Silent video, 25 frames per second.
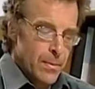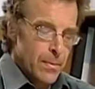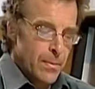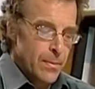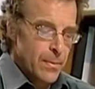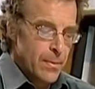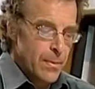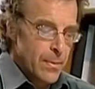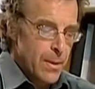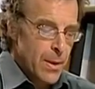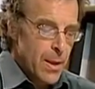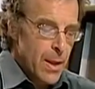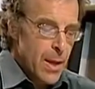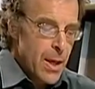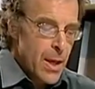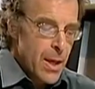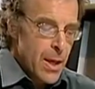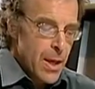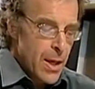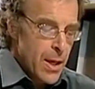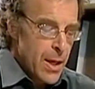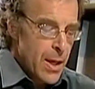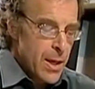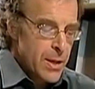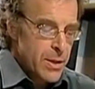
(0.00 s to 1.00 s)
Mm-hmm.
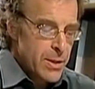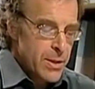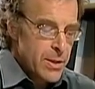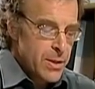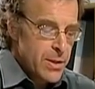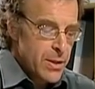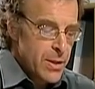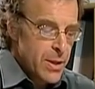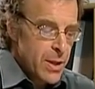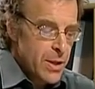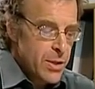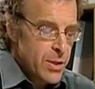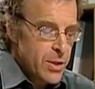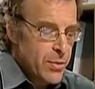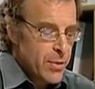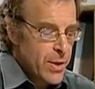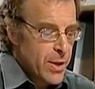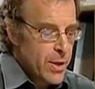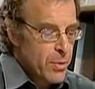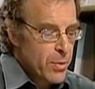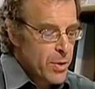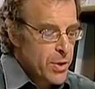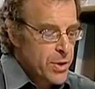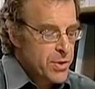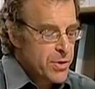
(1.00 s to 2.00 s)
And you,
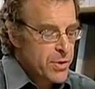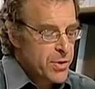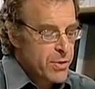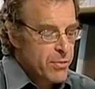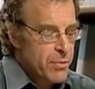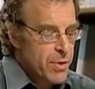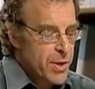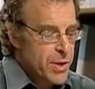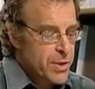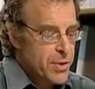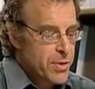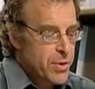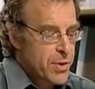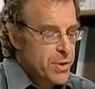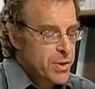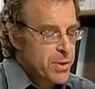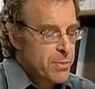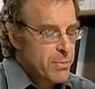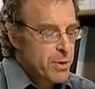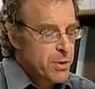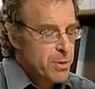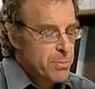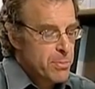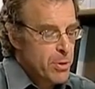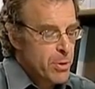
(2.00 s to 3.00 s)
Anna, what sort of restaurants
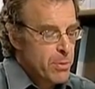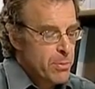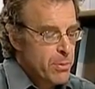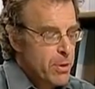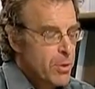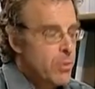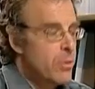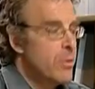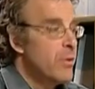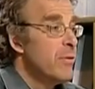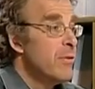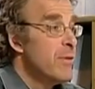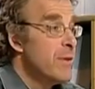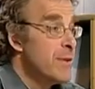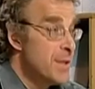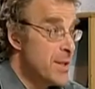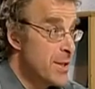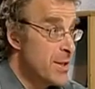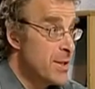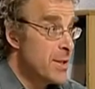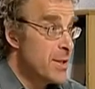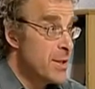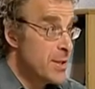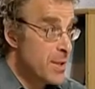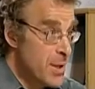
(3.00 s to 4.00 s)
are most popular with
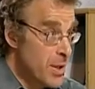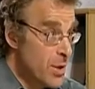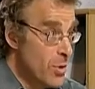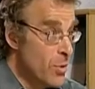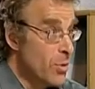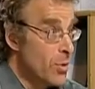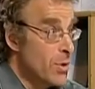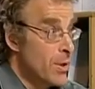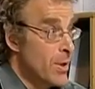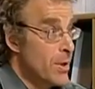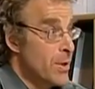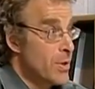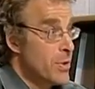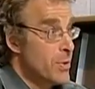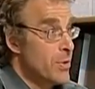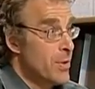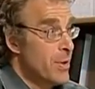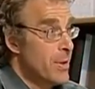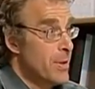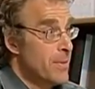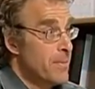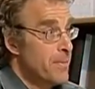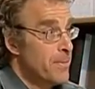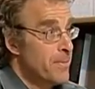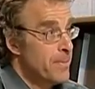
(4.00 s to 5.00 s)
visitors in your
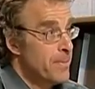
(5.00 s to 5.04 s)
country?